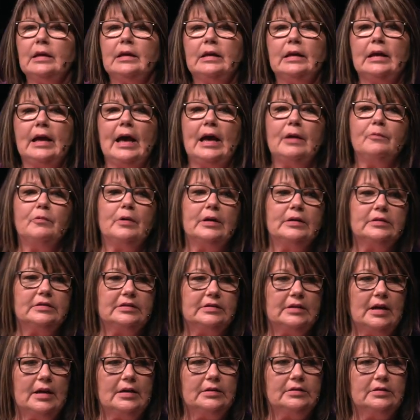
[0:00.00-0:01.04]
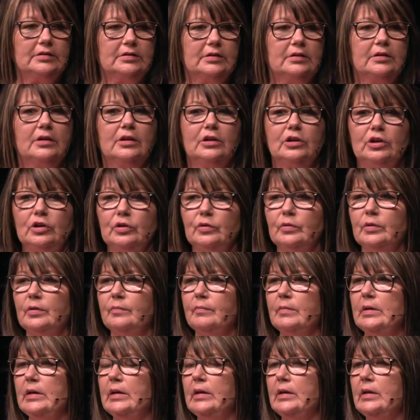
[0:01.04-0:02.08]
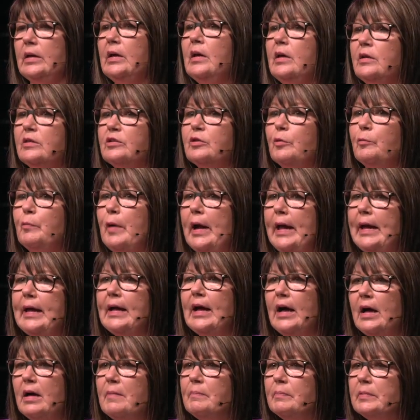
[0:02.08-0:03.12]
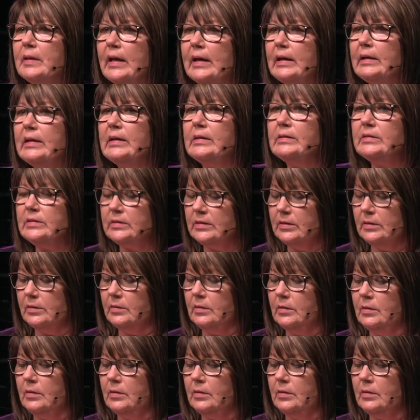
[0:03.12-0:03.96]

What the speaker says: God wants us, you and me, to wake up, ladies,